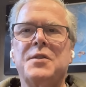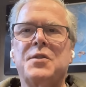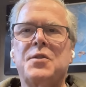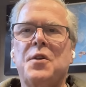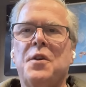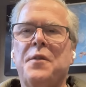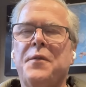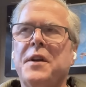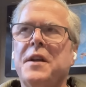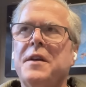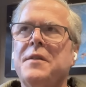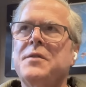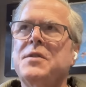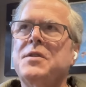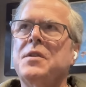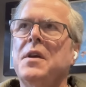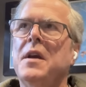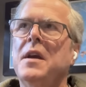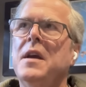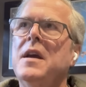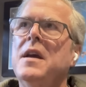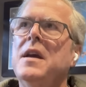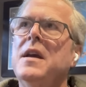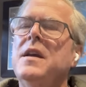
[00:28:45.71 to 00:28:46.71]

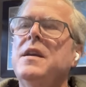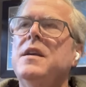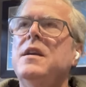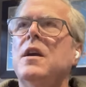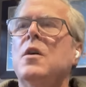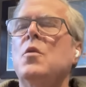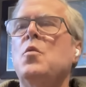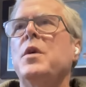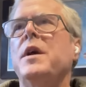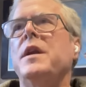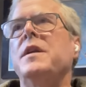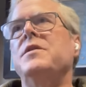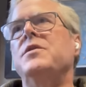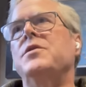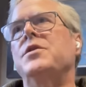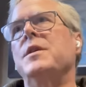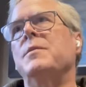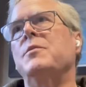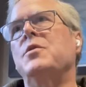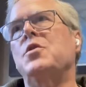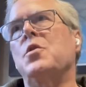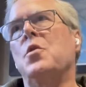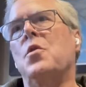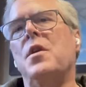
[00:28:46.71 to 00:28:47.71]
Conservatives, you know, when
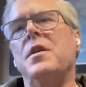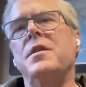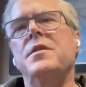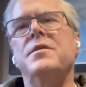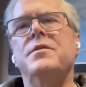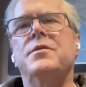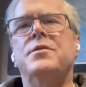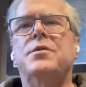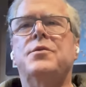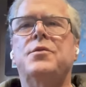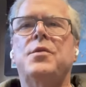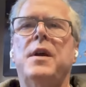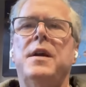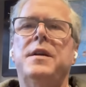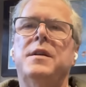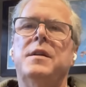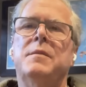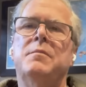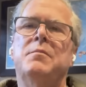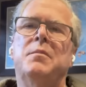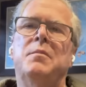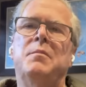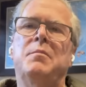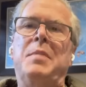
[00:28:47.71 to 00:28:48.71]
Jim Jordan
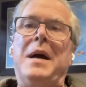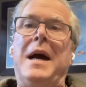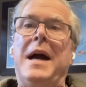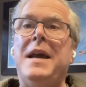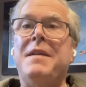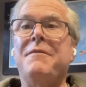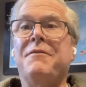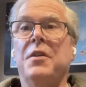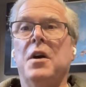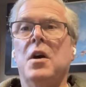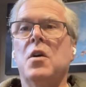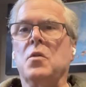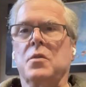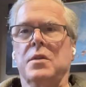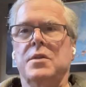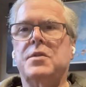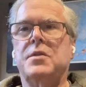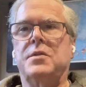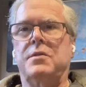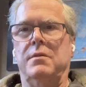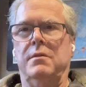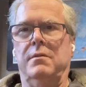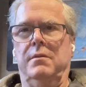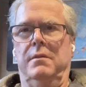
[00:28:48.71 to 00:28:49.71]
trying to buy
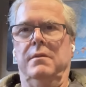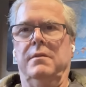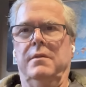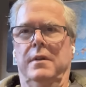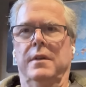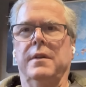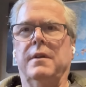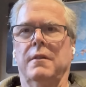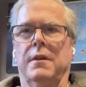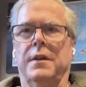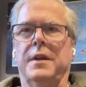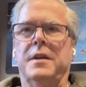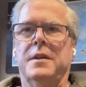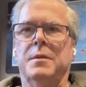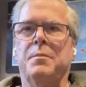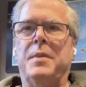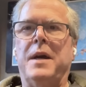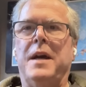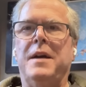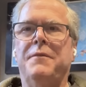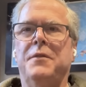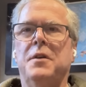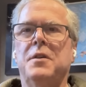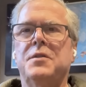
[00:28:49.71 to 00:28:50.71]
votes literally
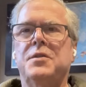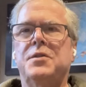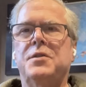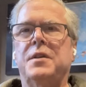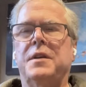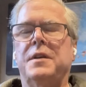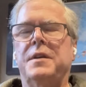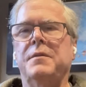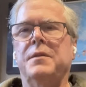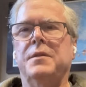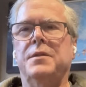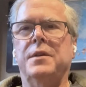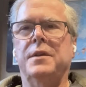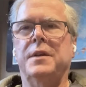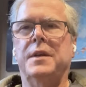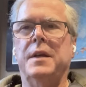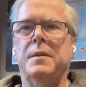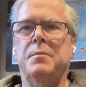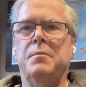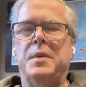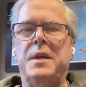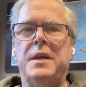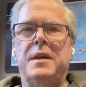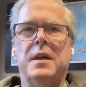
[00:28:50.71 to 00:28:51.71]
to buy votes to, to
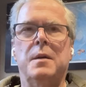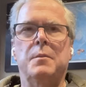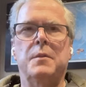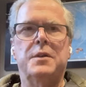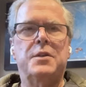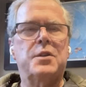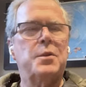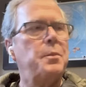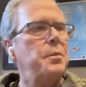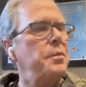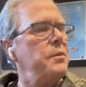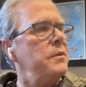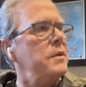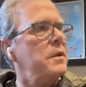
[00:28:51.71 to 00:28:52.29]
get become a,